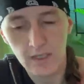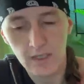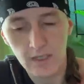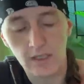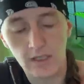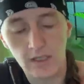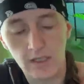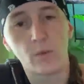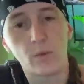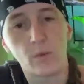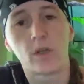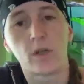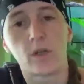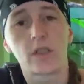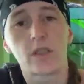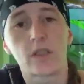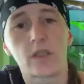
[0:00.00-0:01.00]
It's like the
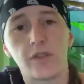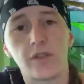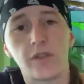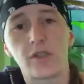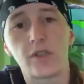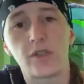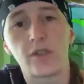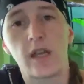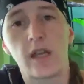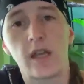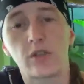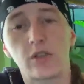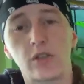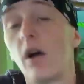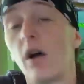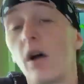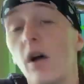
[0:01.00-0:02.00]
worst fish to
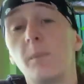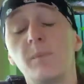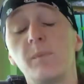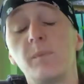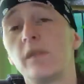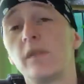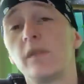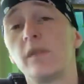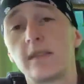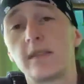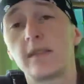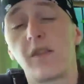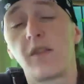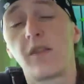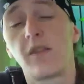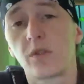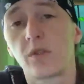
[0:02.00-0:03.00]
catch. No, that's
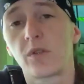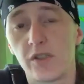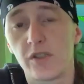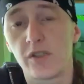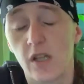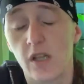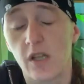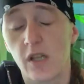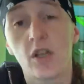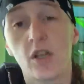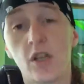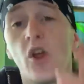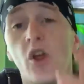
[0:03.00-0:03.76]
not the worst fish to catch.